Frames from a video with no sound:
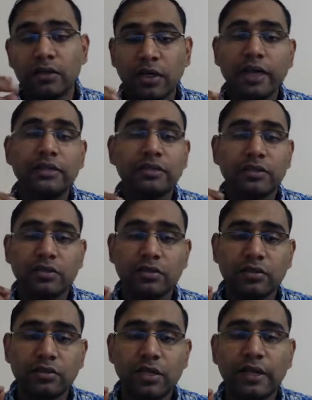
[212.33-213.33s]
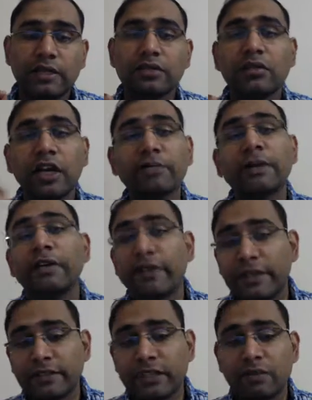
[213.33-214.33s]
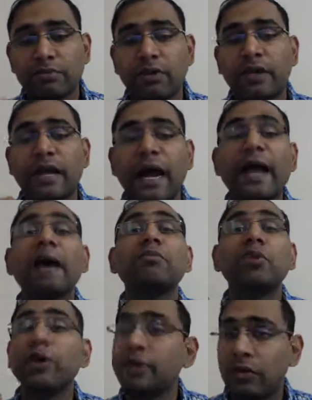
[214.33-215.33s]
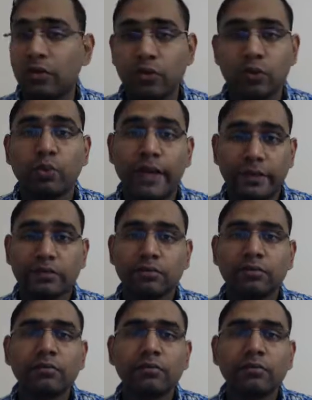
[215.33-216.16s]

Let me give you an example. Like I am going to lose weight.